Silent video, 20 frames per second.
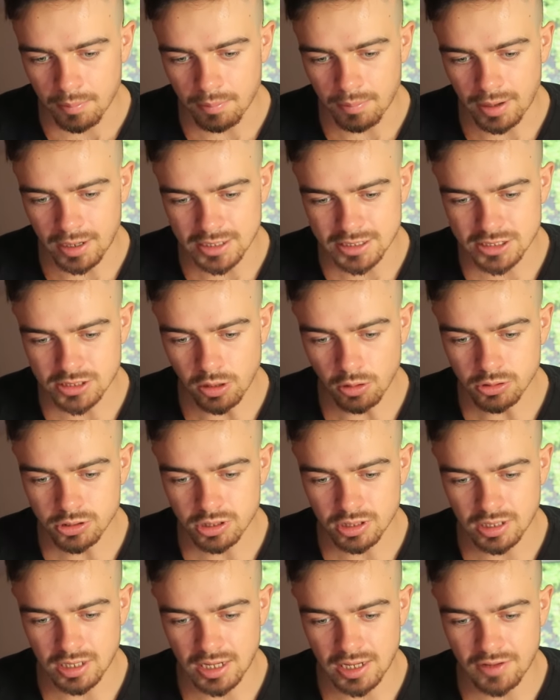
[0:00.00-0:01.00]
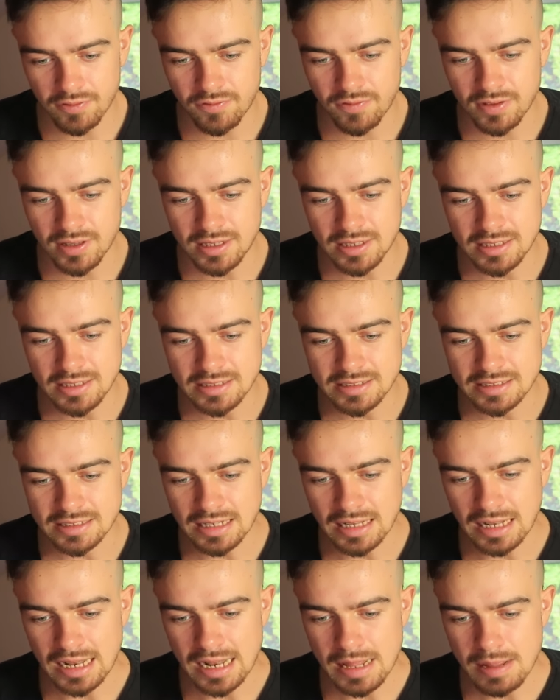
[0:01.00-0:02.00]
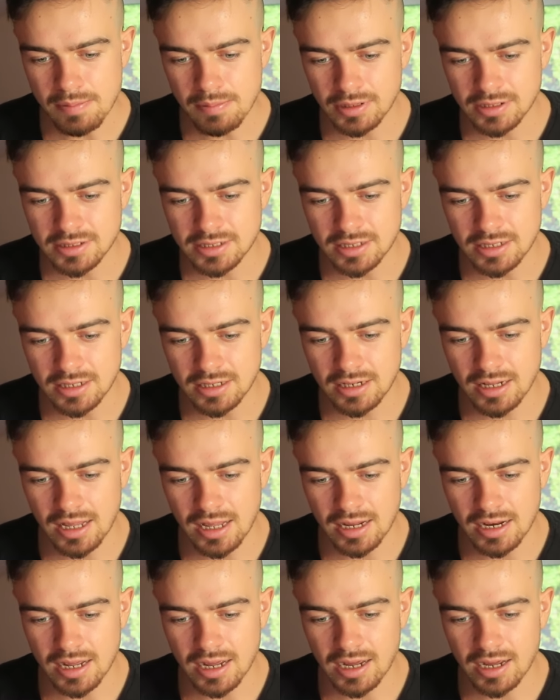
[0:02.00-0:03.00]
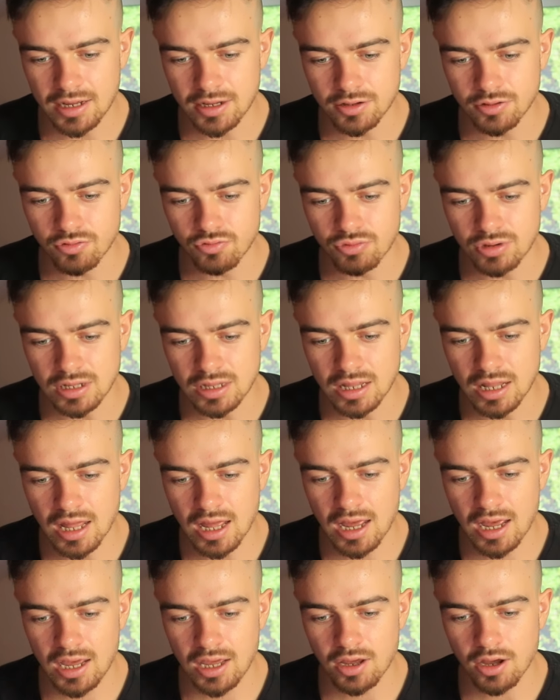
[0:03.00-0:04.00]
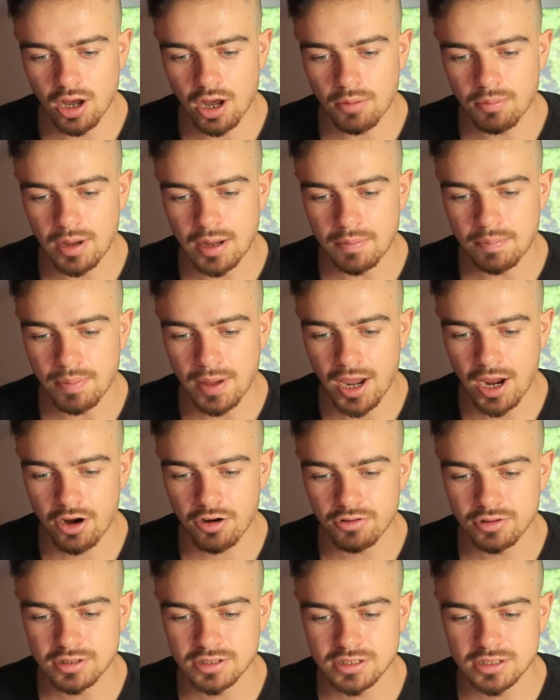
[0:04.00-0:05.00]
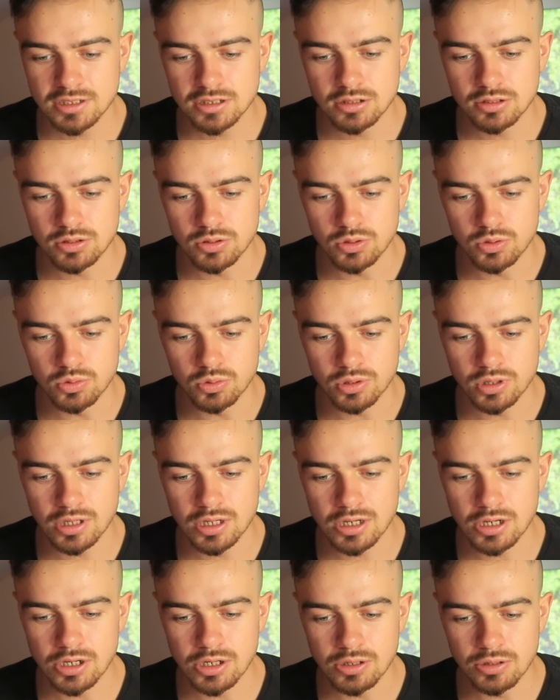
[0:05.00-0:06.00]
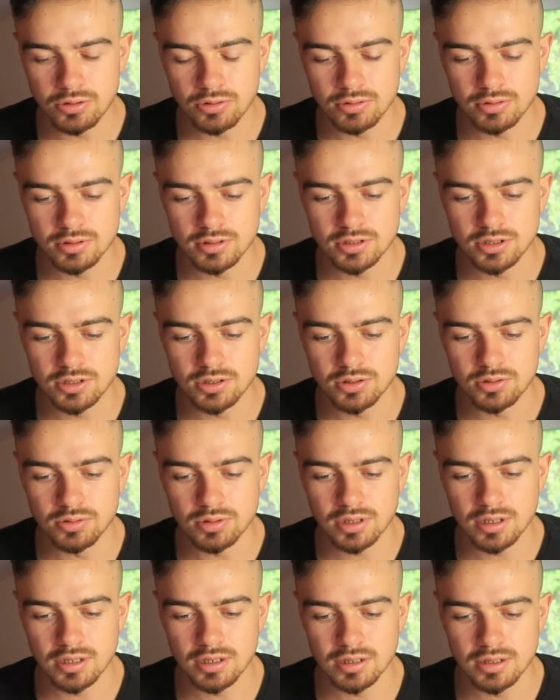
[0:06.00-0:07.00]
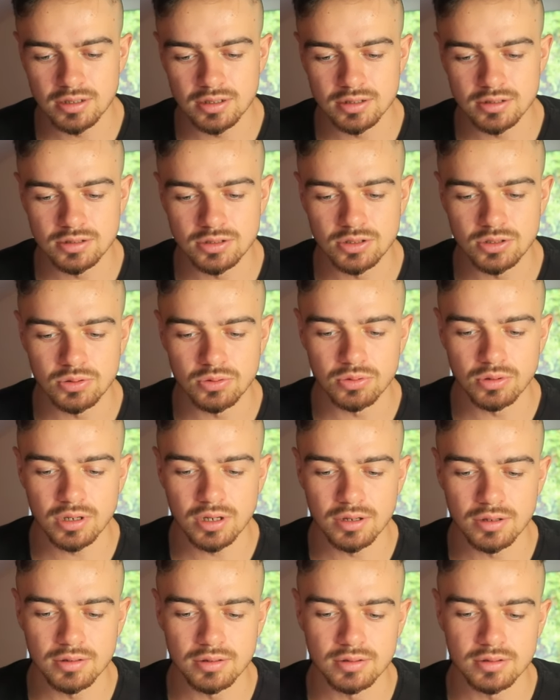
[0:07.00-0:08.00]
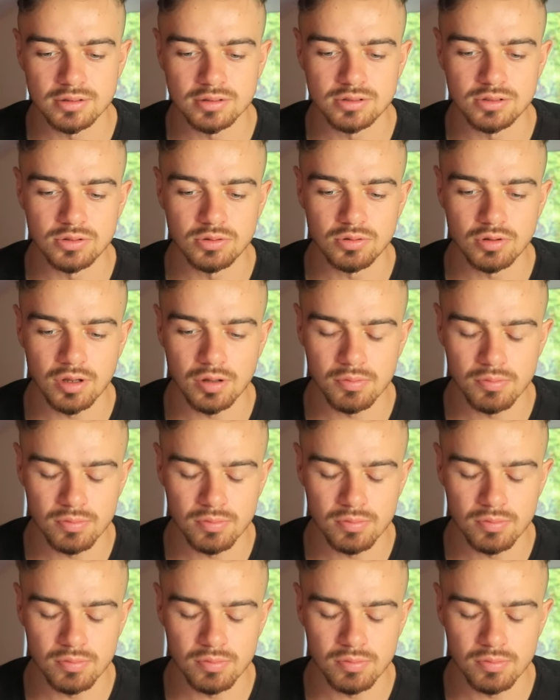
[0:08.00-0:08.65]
My social life is limited, and I rely on my parents to to to to to, to, to